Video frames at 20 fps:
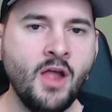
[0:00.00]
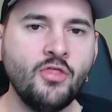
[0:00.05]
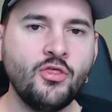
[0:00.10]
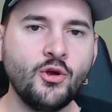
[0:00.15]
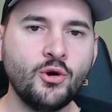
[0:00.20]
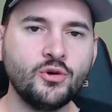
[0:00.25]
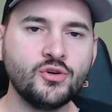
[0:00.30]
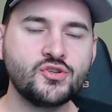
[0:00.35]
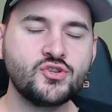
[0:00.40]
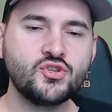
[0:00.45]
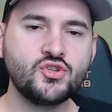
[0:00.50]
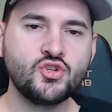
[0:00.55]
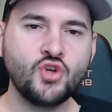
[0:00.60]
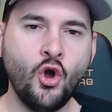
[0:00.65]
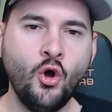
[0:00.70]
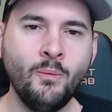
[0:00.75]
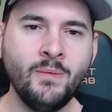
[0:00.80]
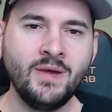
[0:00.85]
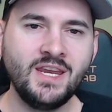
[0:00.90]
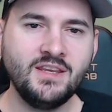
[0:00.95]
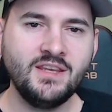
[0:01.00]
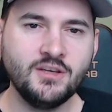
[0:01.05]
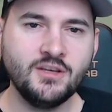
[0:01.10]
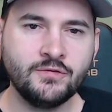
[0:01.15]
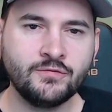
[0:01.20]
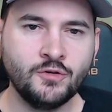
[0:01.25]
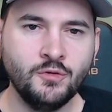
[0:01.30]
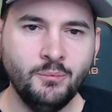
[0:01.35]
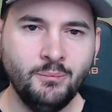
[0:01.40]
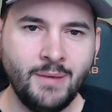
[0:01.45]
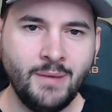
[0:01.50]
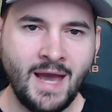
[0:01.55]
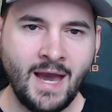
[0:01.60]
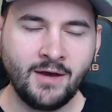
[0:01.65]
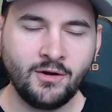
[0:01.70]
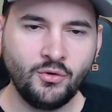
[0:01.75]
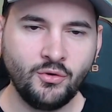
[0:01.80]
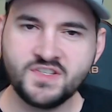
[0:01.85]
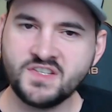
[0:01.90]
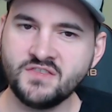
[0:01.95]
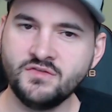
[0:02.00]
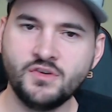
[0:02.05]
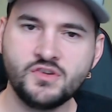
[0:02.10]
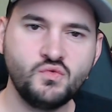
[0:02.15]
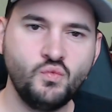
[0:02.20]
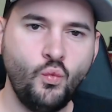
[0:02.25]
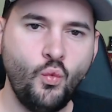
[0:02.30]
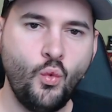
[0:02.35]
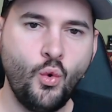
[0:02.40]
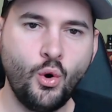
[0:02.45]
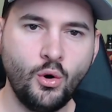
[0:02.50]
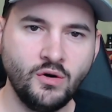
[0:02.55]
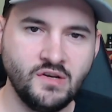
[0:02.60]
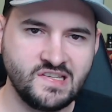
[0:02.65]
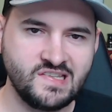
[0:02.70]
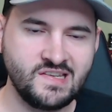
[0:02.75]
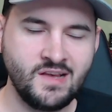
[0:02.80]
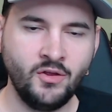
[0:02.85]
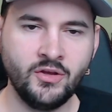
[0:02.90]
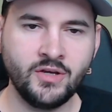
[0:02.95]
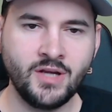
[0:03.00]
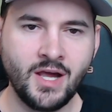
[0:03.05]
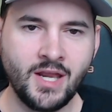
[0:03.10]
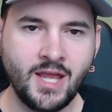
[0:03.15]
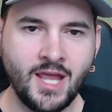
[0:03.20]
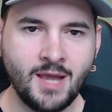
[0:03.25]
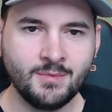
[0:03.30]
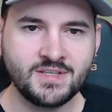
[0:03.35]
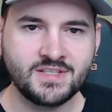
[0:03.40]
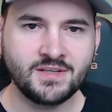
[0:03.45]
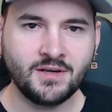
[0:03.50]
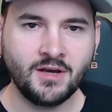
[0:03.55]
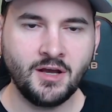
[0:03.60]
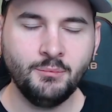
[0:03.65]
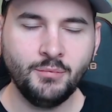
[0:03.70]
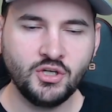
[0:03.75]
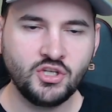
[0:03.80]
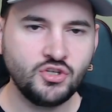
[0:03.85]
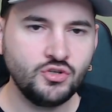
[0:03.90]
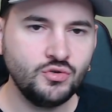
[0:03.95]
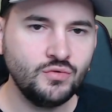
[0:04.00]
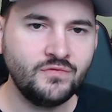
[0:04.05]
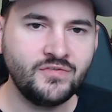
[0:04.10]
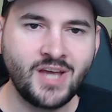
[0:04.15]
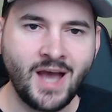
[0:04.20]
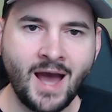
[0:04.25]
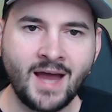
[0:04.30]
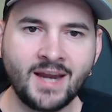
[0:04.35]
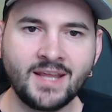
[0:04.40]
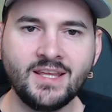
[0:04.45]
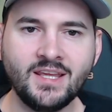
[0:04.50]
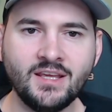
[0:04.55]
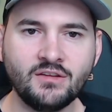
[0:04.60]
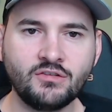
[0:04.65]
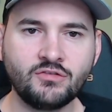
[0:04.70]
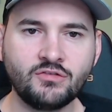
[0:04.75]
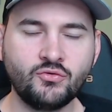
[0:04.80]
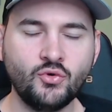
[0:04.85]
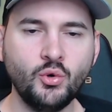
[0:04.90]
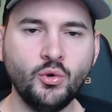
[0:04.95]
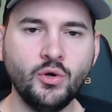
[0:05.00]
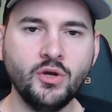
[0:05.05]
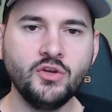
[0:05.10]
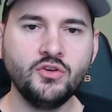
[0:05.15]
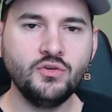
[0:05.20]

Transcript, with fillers: There is so many different battles in this war selling on Amazon, but you've got to get through it.